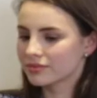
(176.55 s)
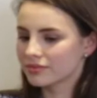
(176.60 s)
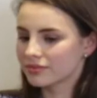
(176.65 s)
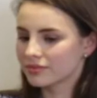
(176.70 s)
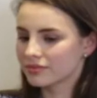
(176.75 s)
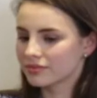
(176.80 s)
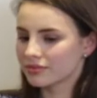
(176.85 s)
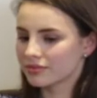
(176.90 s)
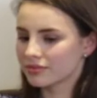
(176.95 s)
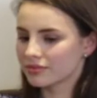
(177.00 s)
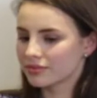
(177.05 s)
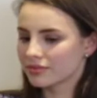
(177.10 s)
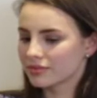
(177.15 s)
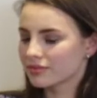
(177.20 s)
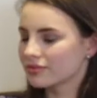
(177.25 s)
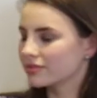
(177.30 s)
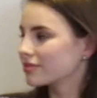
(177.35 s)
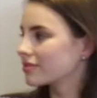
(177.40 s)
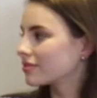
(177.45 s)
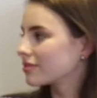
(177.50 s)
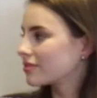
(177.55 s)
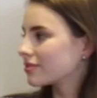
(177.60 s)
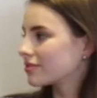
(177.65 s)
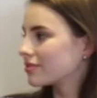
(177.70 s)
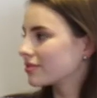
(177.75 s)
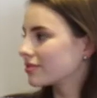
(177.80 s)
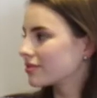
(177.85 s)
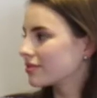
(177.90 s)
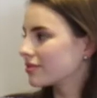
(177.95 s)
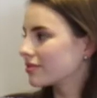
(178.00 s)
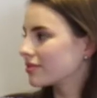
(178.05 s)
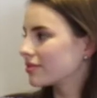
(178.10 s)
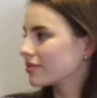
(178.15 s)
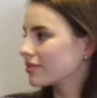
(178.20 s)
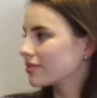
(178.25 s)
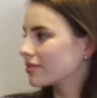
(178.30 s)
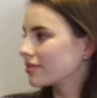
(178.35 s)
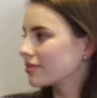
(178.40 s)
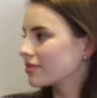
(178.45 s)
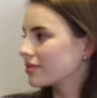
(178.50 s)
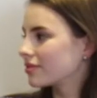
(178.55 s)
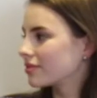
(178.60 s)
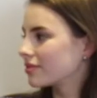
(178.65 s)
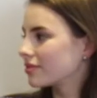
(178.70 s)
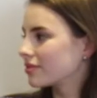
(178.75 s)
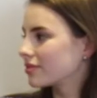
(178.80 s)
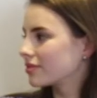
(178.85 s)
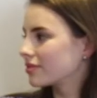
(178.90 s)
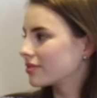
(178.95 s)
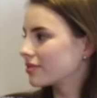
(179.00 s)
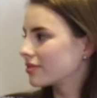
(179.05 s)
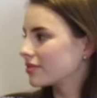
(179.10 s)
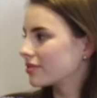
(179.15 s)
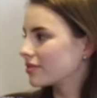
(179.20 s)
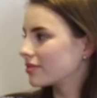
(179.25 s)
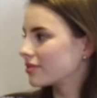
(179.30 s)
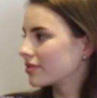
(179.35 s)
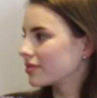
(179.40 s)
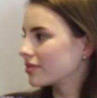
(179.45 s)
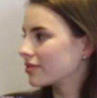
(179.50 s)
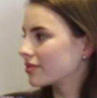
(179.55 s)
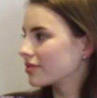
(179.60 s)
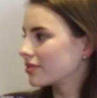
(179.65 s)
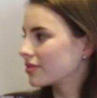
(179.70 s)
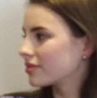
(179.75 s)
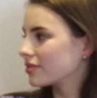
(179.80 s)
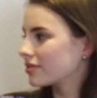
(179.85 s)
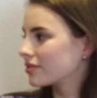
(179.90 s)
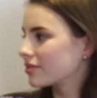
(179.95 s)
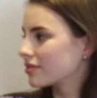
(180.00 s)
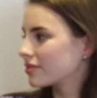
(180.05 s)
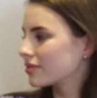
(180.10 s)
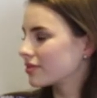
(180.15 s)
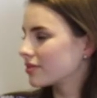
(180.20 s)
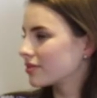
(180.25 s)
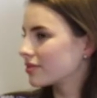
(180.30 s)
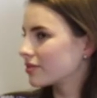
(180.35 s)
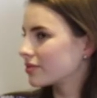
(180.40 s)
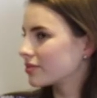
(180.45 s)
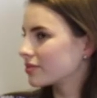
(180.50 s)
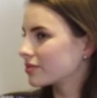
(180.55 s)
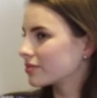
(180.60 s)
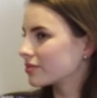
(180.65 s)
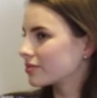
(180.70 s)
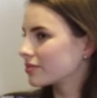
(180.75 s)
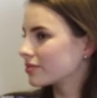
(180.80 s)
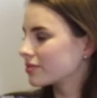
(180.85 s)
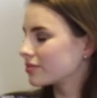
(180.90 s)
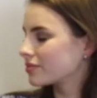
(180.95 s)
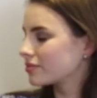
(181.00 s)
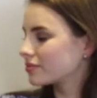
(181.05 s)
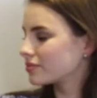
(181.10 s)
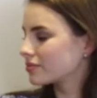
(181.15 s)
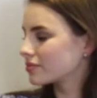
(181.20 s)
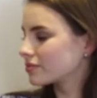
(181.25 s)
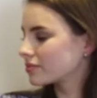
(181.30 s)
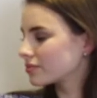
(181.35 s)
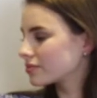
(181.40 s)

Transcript: No words are spoken by the person on screen.